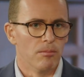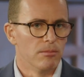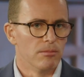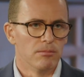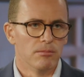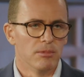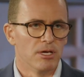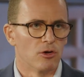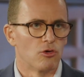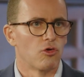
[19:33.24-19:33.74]

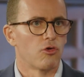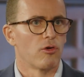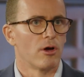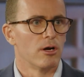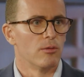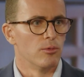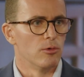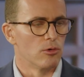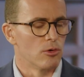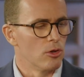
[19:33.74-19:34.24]

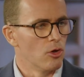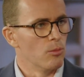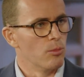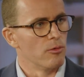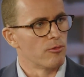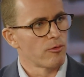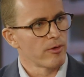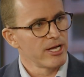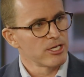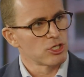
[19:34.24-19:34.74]
incredible global
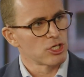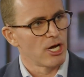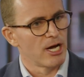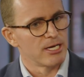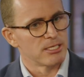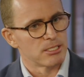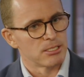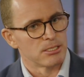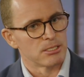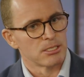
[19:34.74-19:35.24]

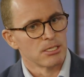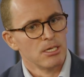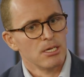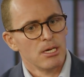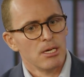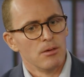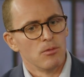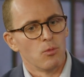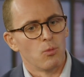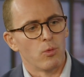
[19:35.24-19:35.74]
franchises,
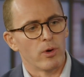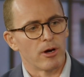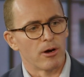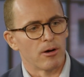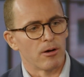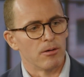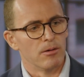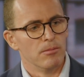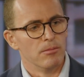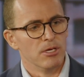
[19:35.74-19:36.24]

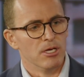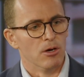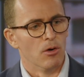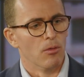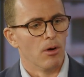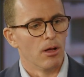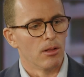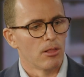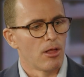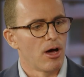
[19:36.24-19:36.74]
where
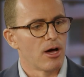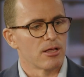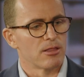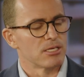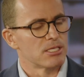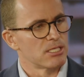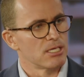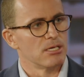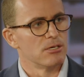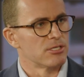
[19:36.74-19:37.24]
a lot of the
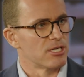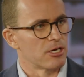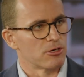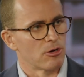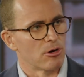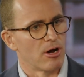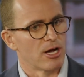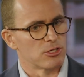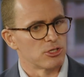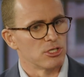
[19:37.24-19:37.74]
sales
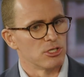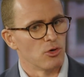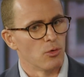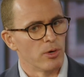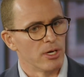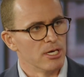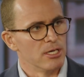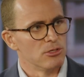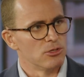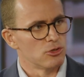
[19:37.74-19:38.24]
are actually
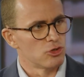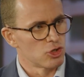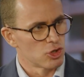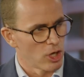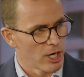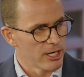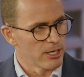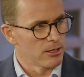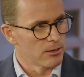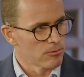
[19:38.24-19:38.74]
going into
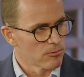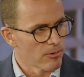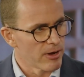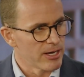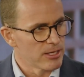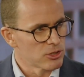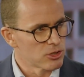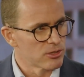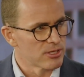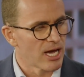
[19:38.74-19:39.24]
China,
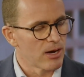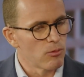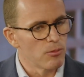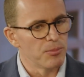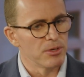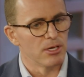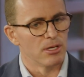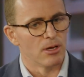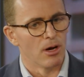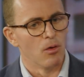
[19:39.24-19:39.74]
right? So that would
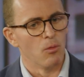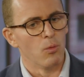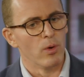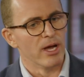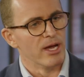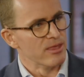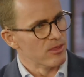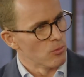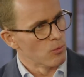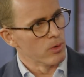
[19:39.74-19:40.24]
be in a
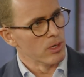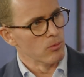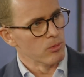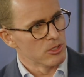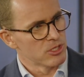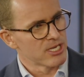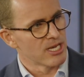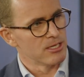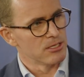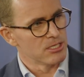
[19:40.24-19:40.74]
way that we would
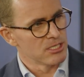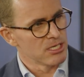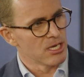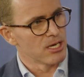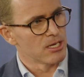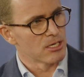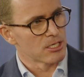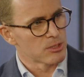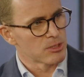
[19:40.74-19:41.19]
tend to get exposure